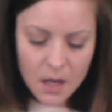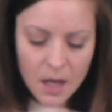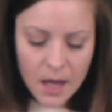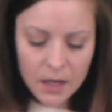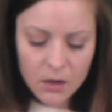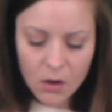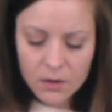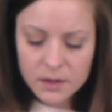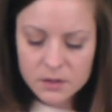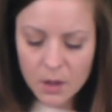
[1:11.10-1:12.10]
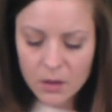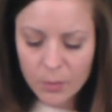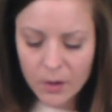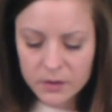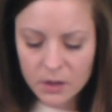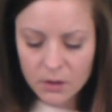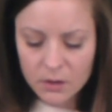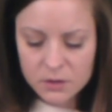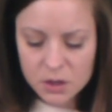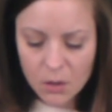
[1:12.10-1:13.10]
And all that dwell upon the
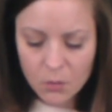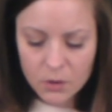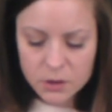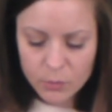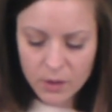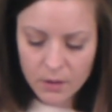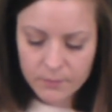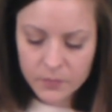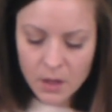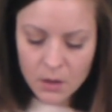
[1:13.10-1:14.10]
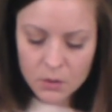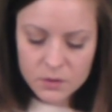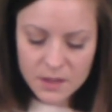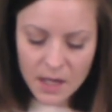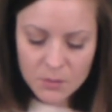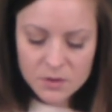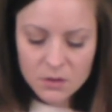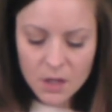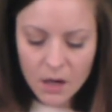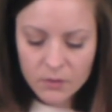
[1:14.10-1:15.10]
earth shall worship him, whose names
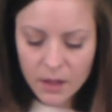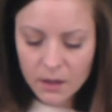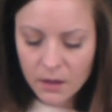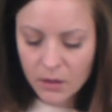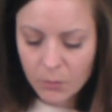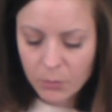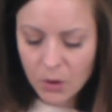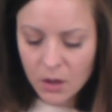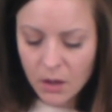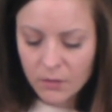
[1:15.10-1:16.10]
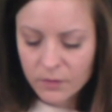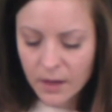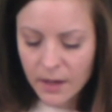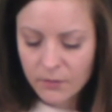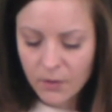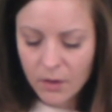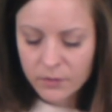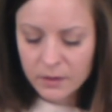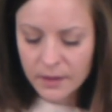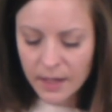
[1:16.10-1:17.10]
are not written in the book of life of
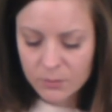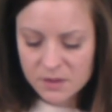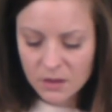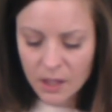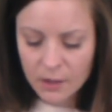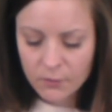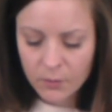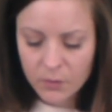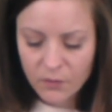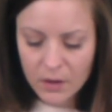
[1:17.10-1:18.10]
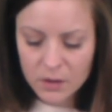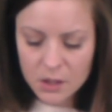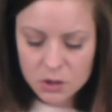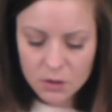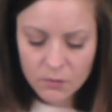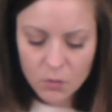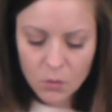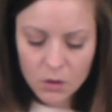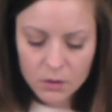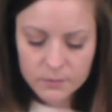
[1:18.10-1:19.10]
the Lamb slain from the foundation of the
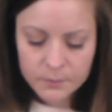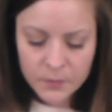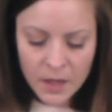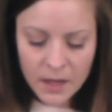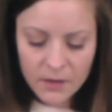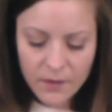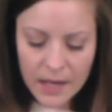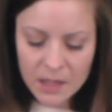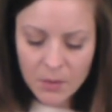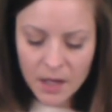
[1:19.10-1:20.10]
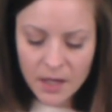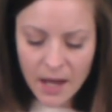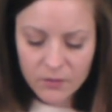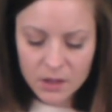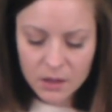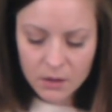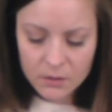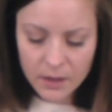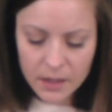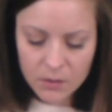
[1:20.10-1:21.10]
world. If any man have an
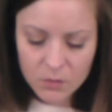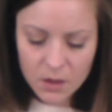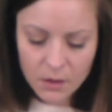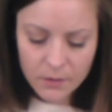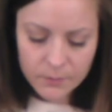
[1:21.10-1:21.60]
ear, let him hear.